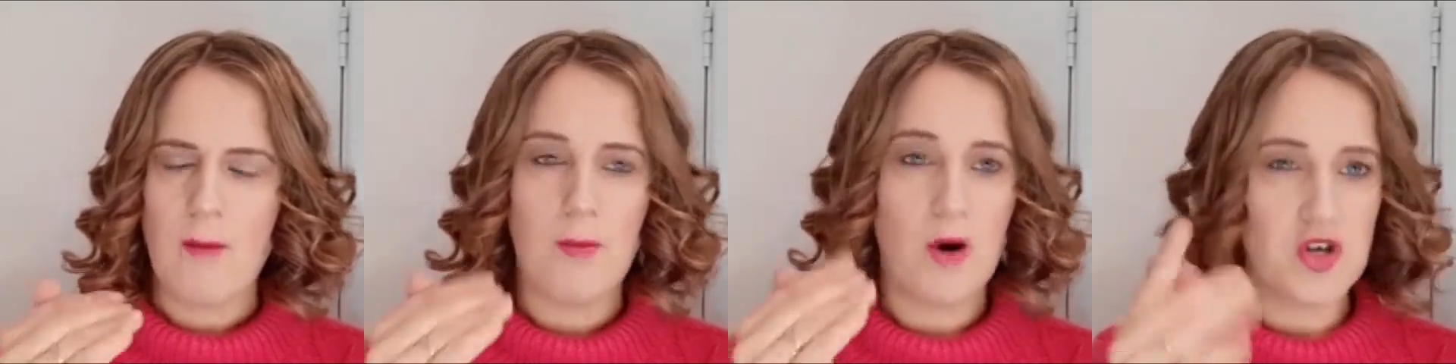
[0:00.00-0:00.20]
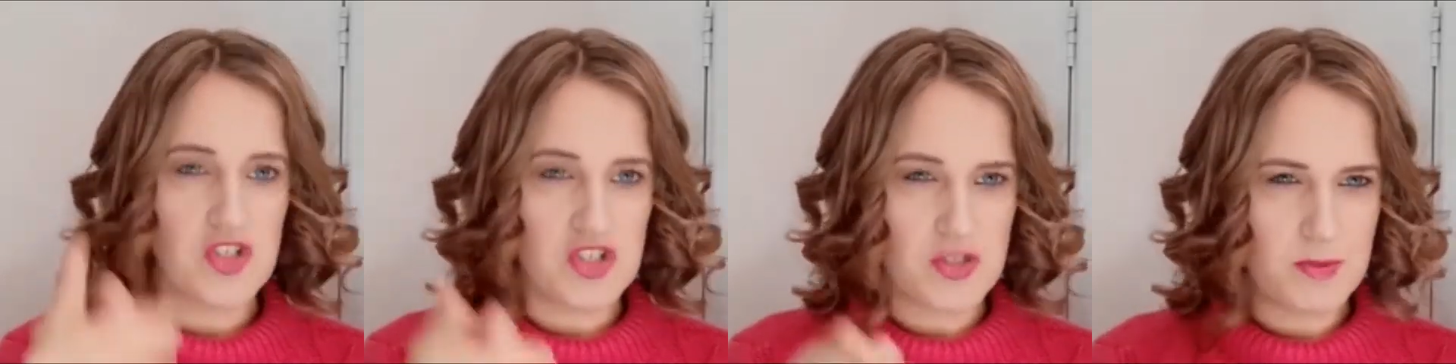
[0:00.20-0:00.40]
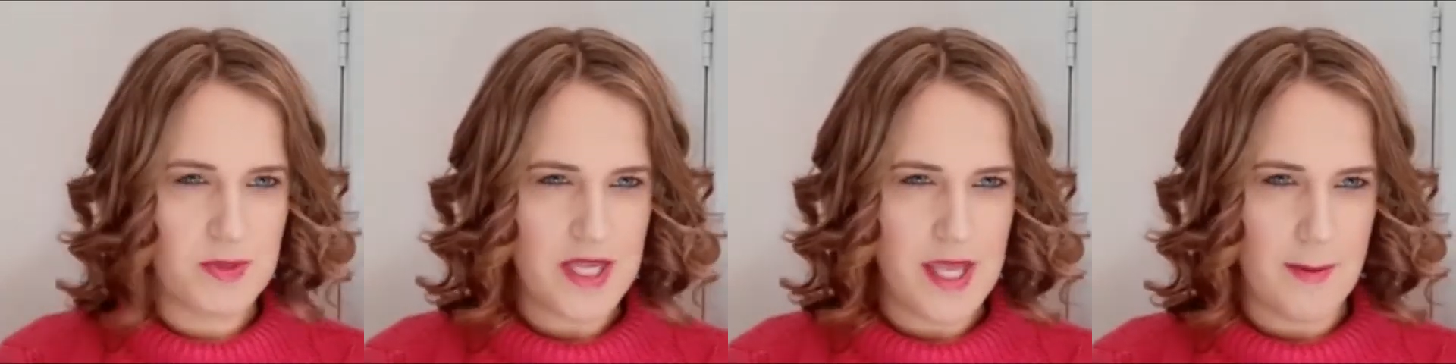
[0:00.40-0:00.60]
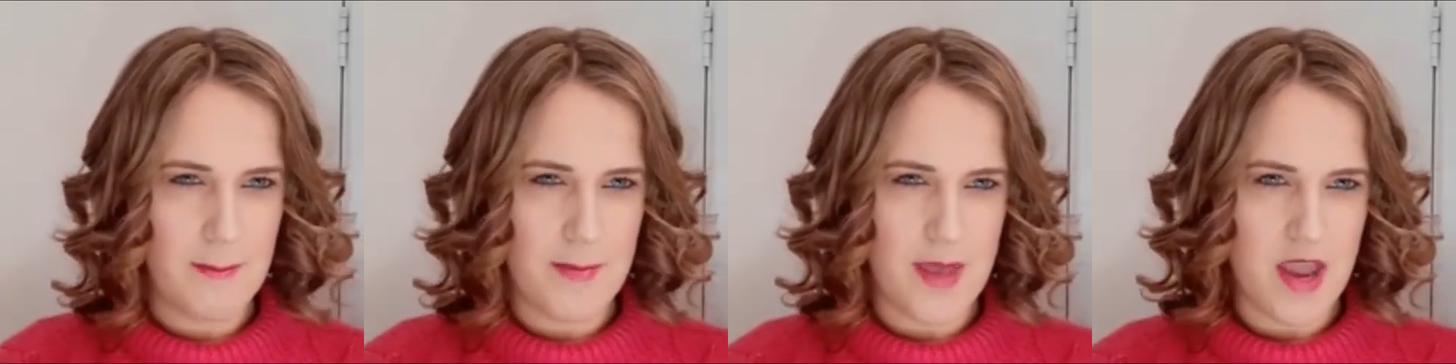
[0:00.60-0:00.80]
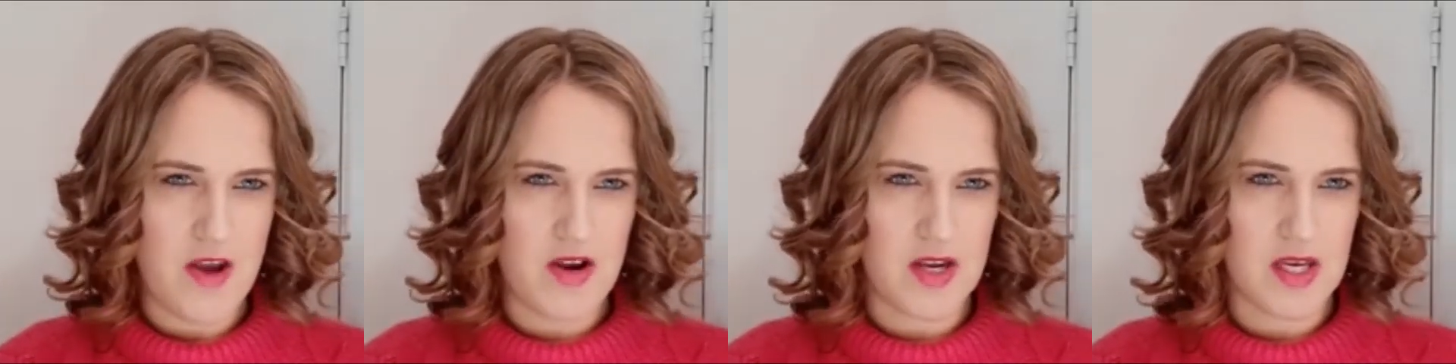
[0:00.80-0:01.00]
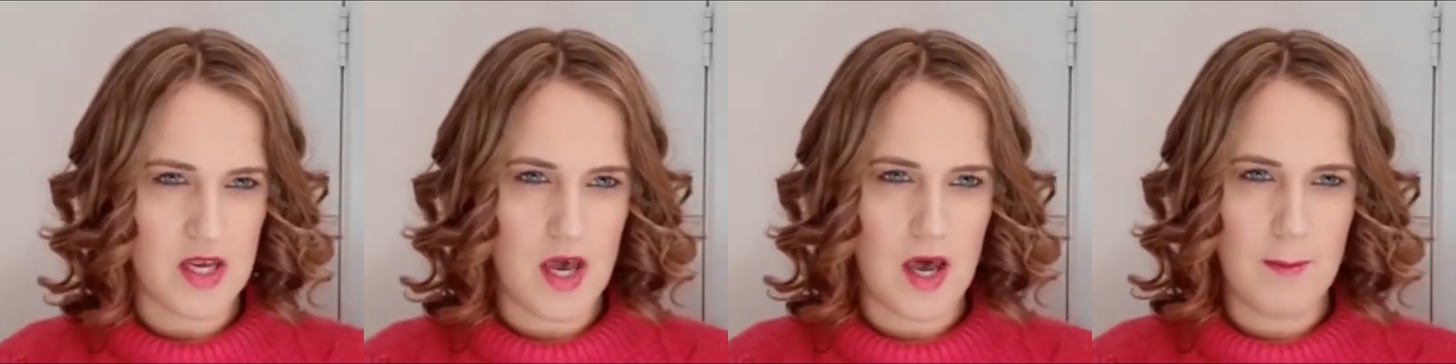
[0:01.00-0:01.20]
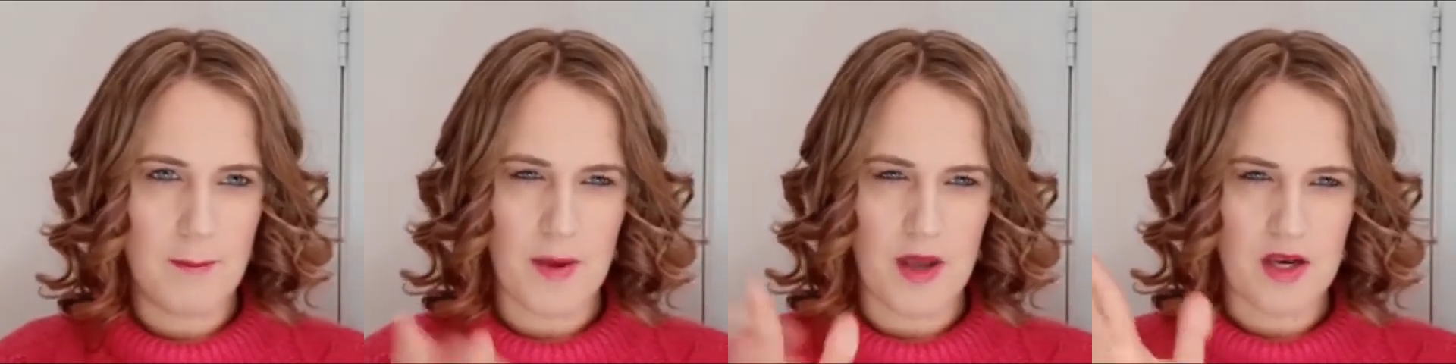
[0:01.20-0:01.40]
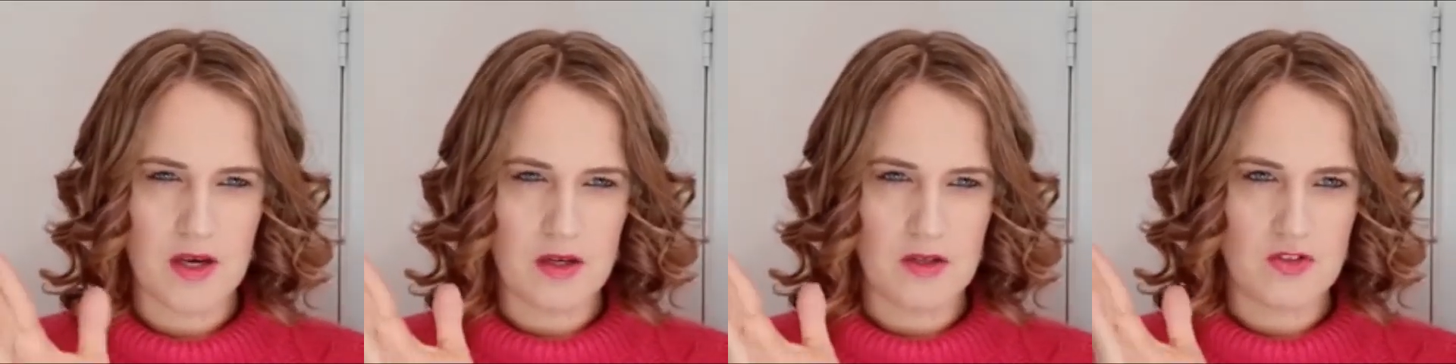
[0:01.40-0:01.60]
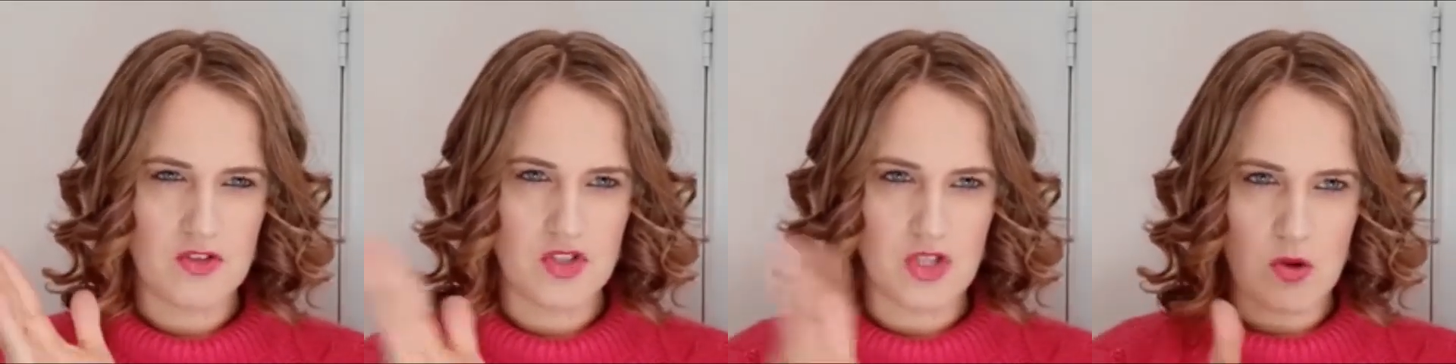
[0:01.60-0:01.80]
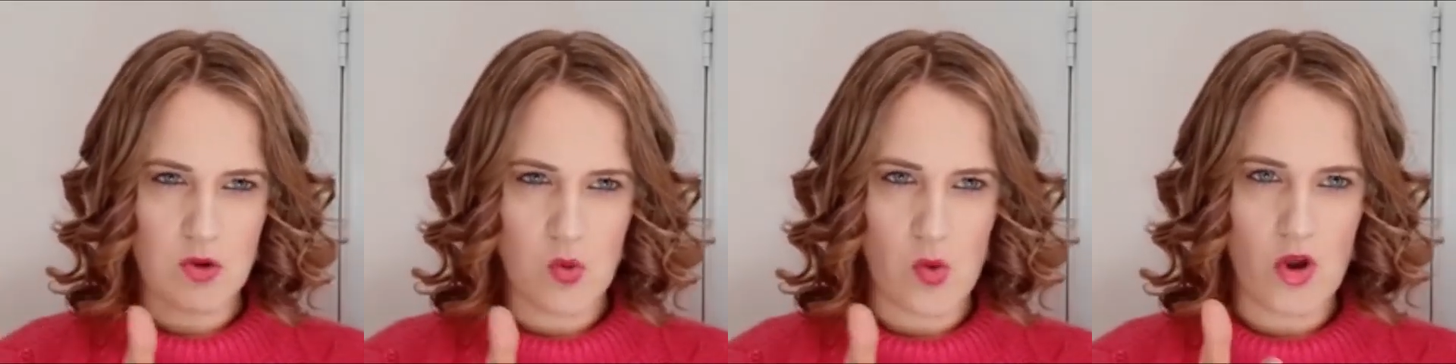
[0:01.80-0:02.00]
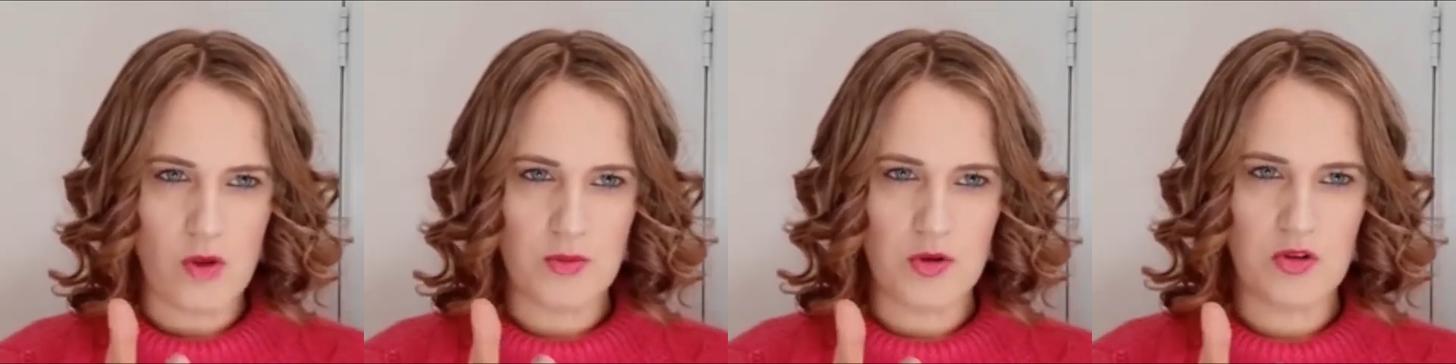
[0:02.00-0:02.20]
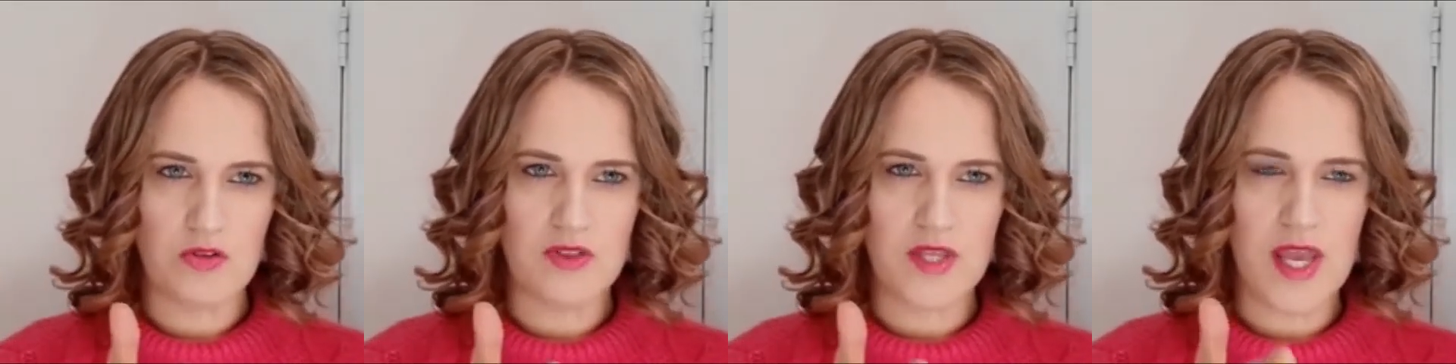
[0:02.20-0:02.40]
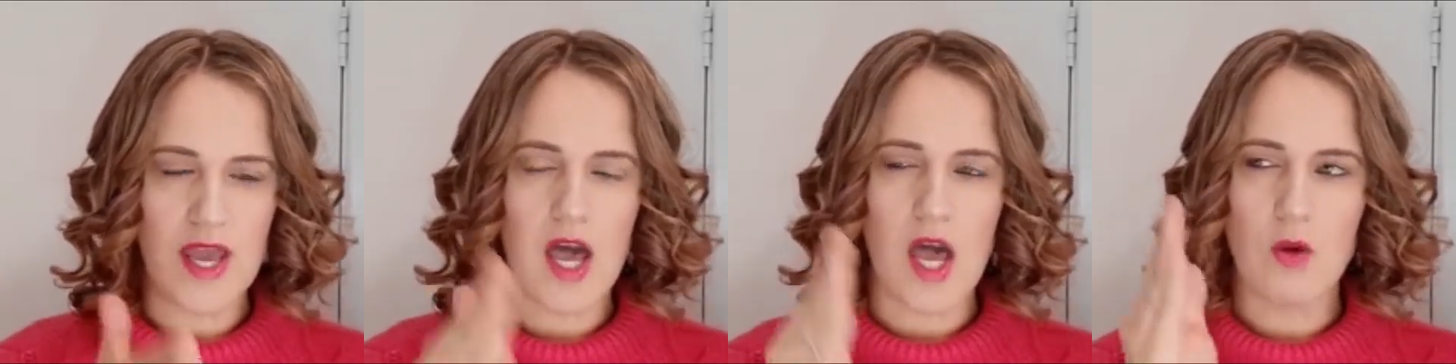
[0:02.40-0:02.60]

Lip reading: possibly America, but don't quote me on that.